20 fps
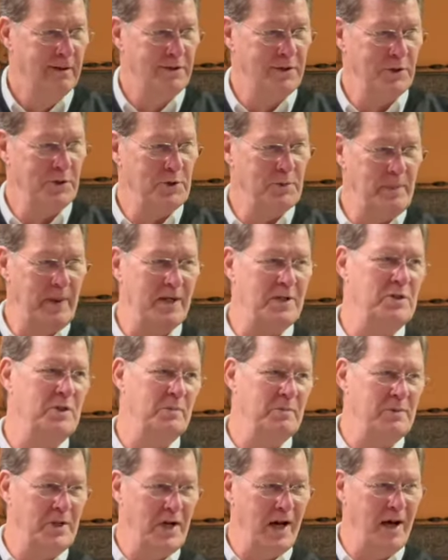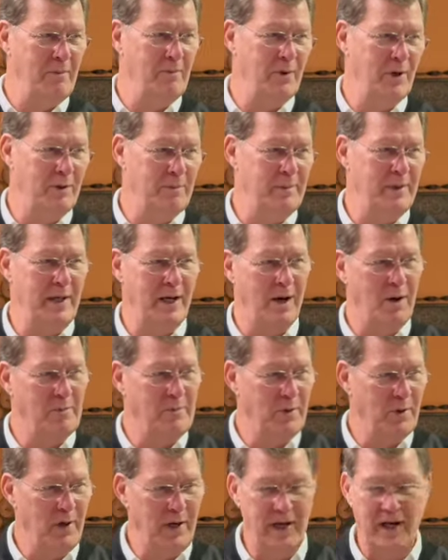So spend some time with me. I'll
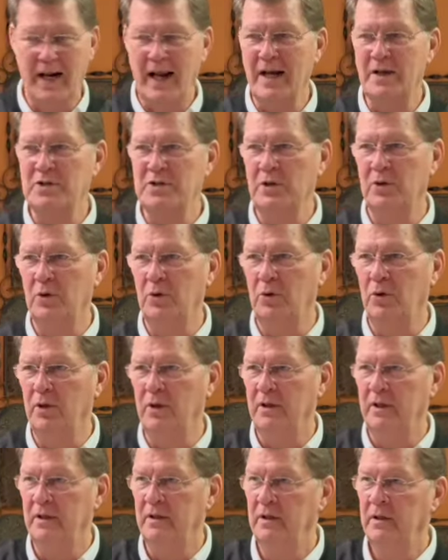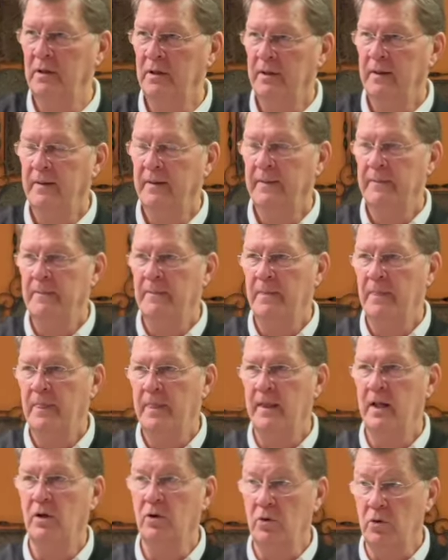pray and ask the Lord. And
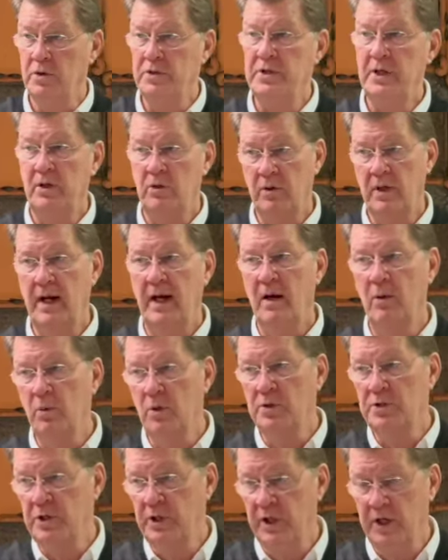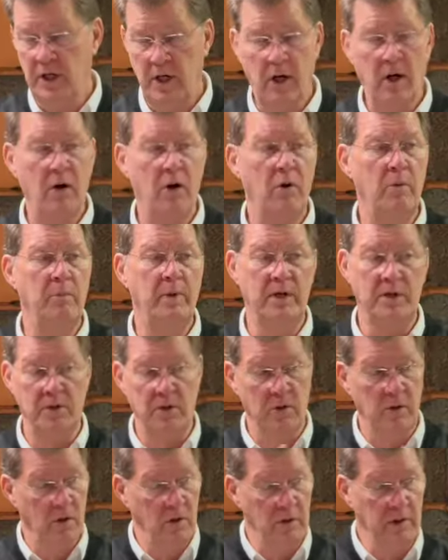the Lord said, okay, I want you to go, but
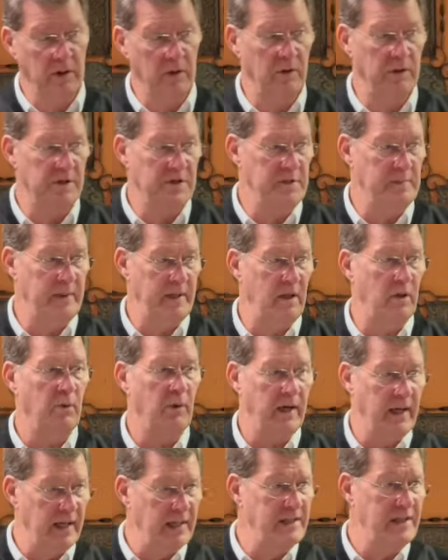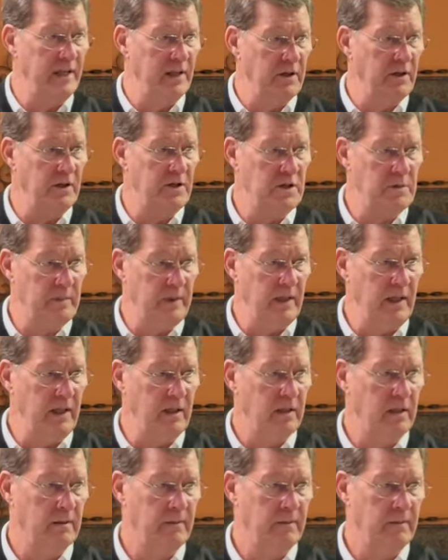you're only going to speak what I tell you to speak.